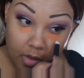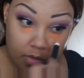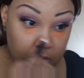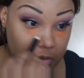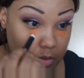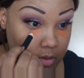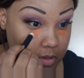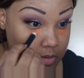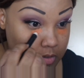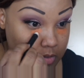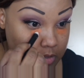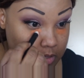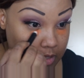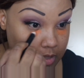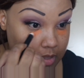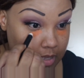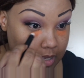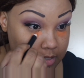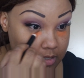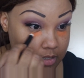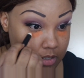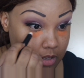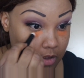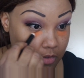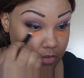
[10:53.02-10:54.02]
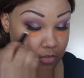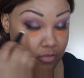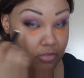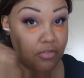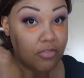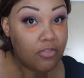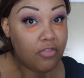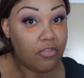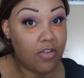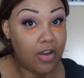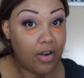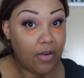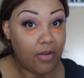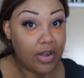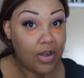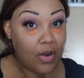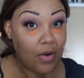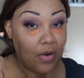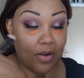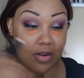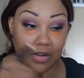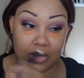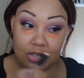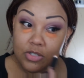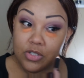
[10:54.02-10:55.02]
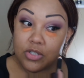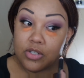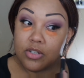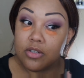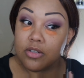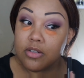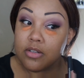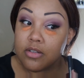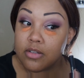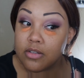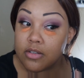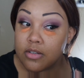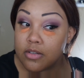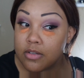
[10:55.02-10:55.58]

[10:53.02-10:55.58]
As you can see, that's very orange.